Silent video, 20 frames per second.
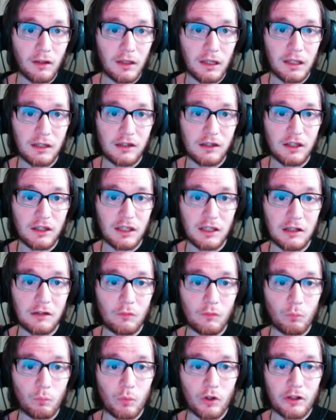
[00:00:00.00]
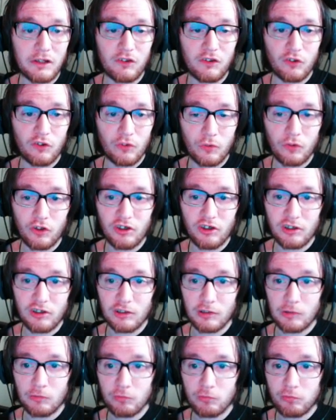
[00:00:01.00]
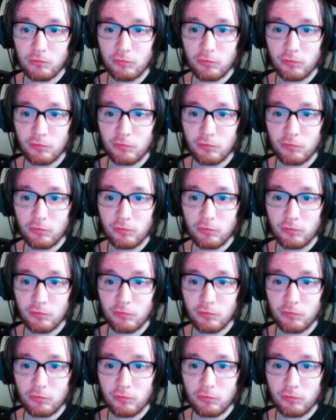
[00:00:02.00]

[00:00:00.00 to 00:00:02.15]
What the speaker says: and then what I don't have